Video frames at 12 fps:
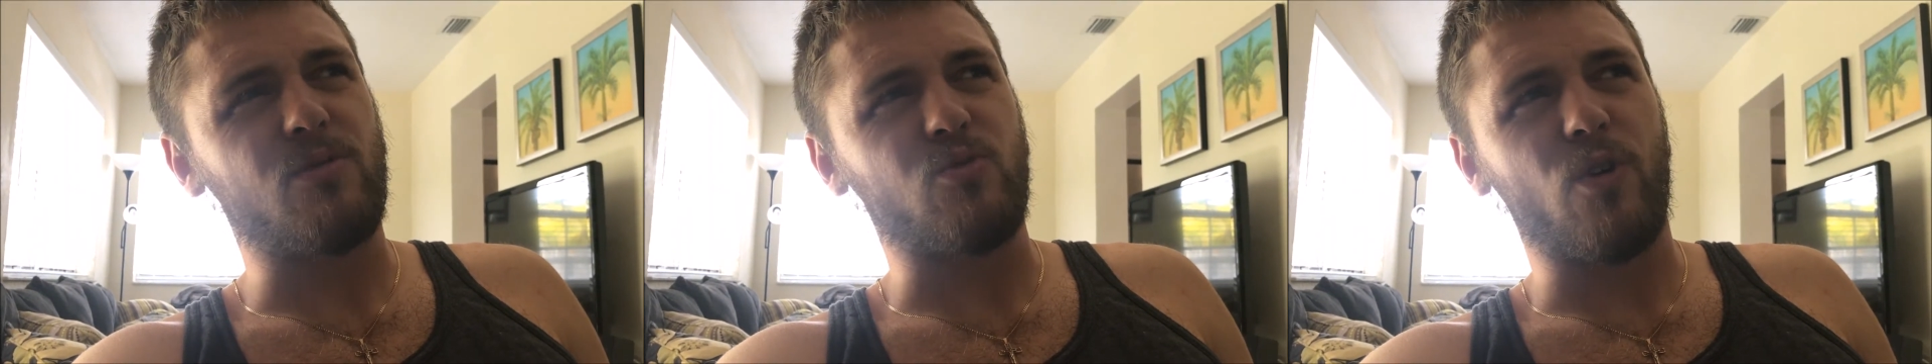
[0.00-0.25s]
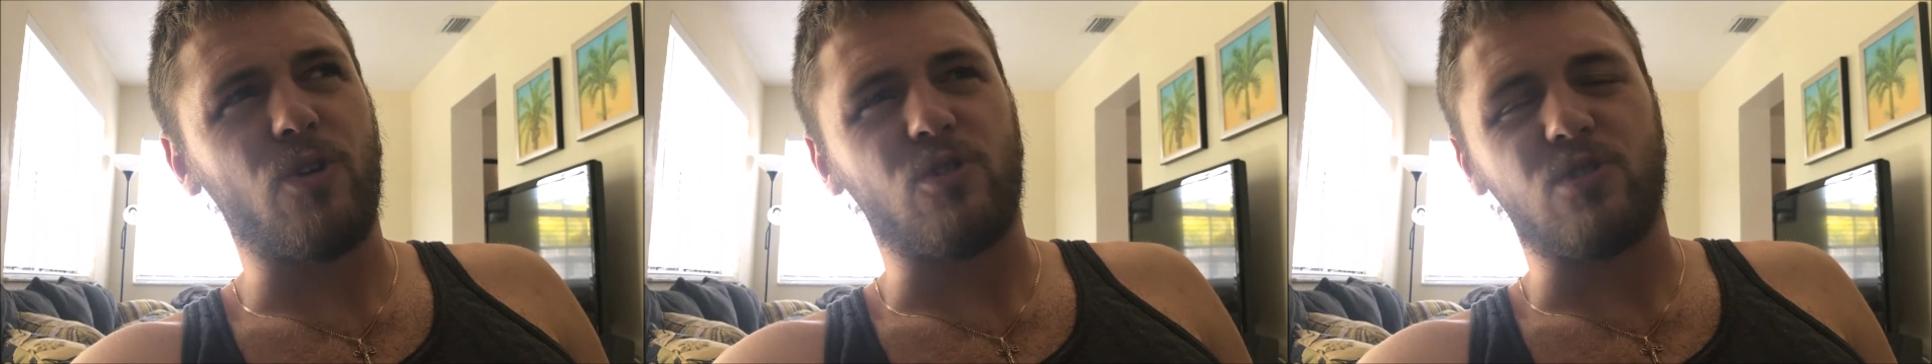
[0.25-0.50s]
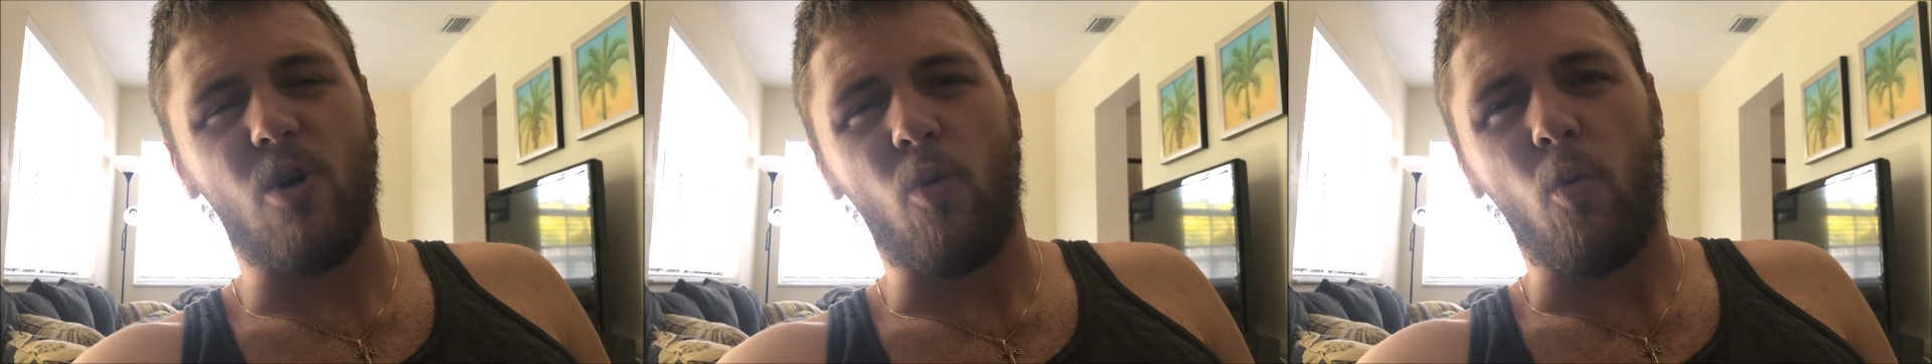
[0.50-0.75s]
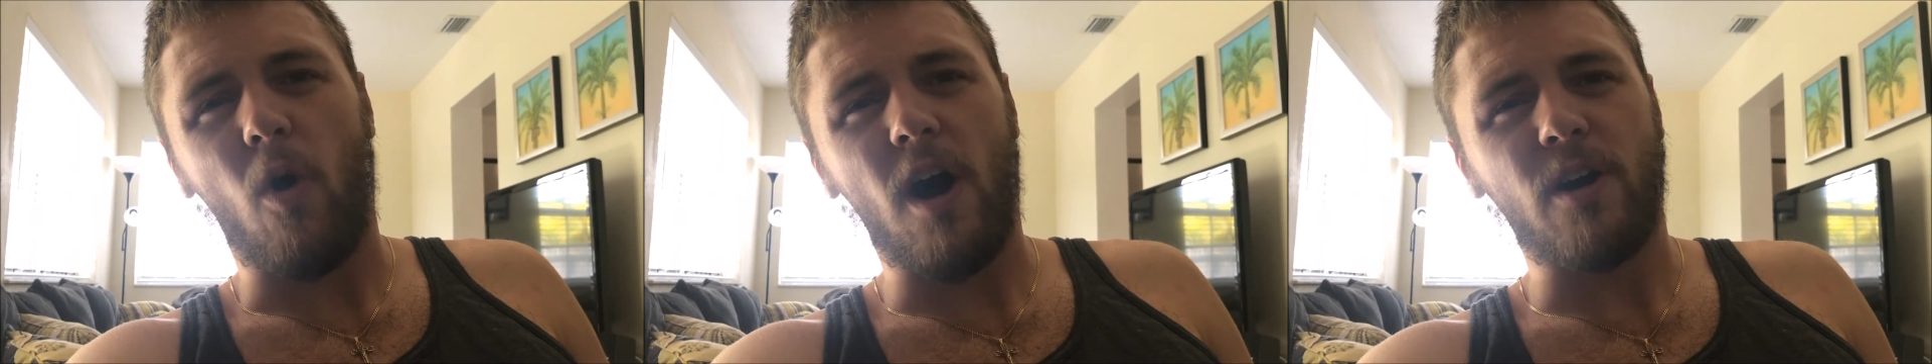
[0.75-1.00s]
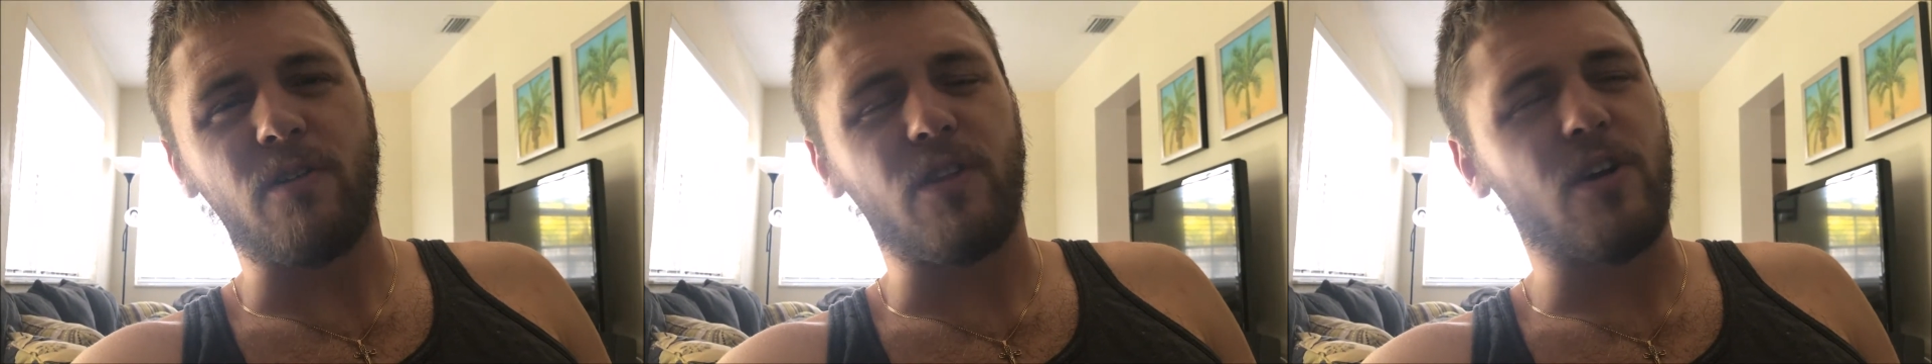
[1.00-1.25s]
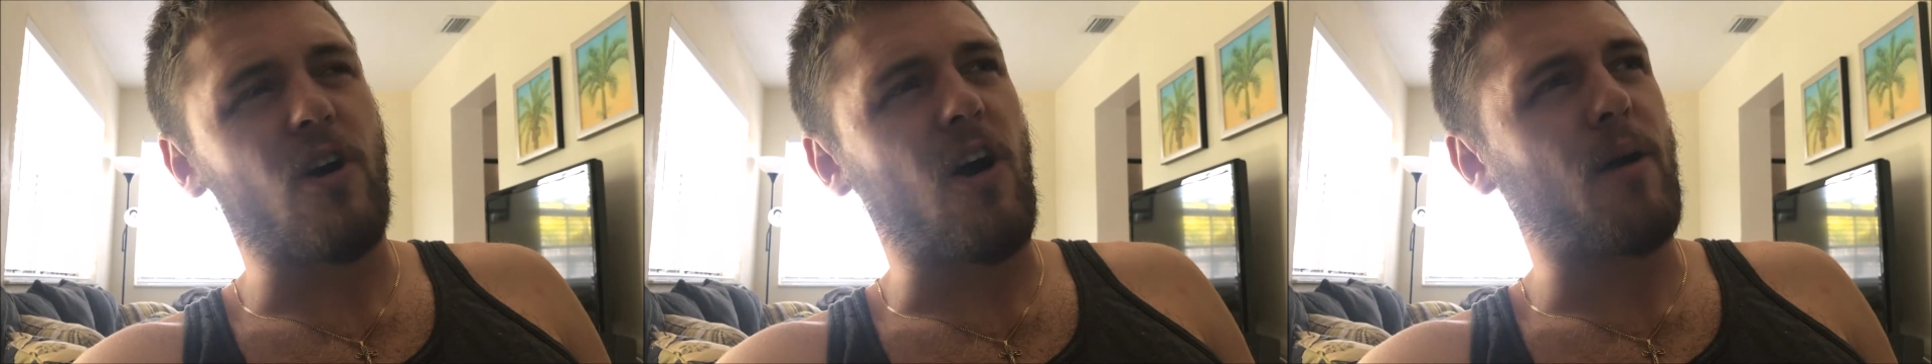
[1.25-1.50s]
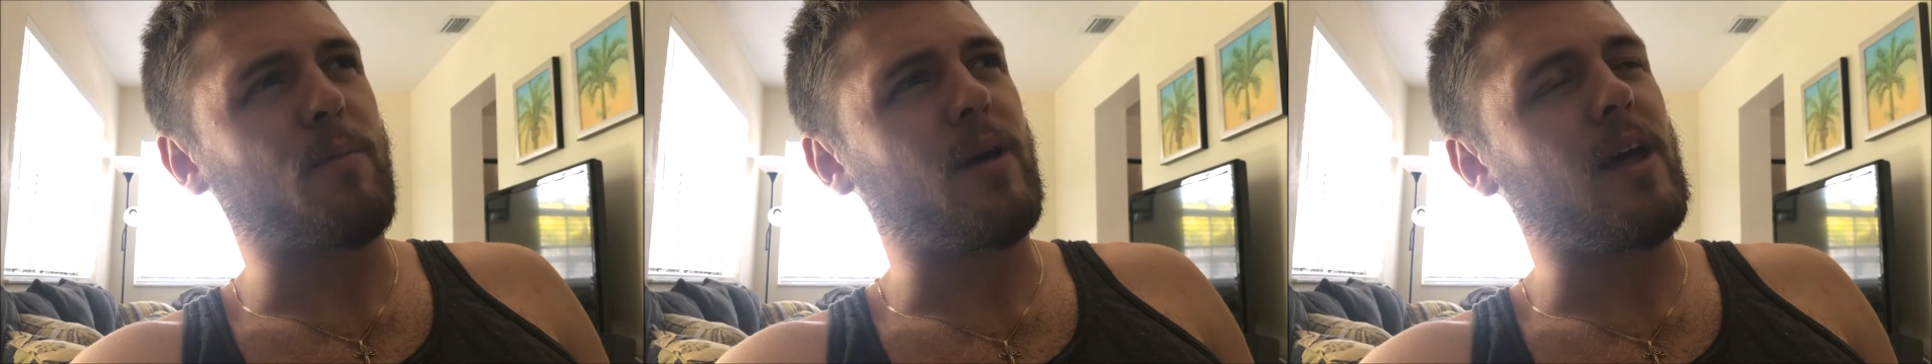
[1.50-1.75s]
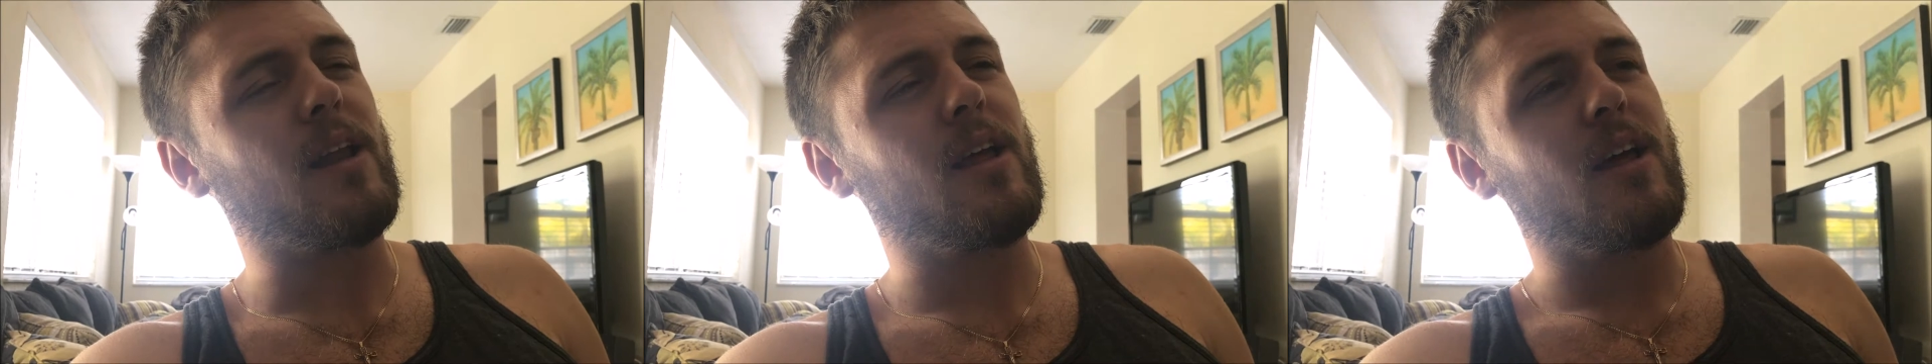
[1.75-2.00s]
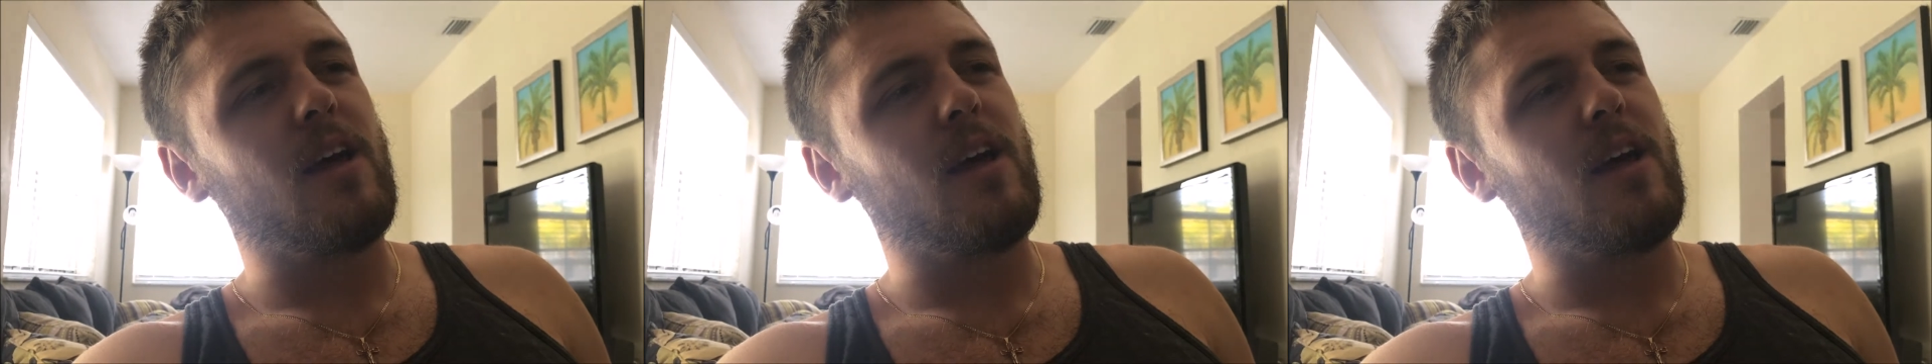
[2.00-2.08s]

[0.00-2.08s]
It was weird. There was all water on the carpet.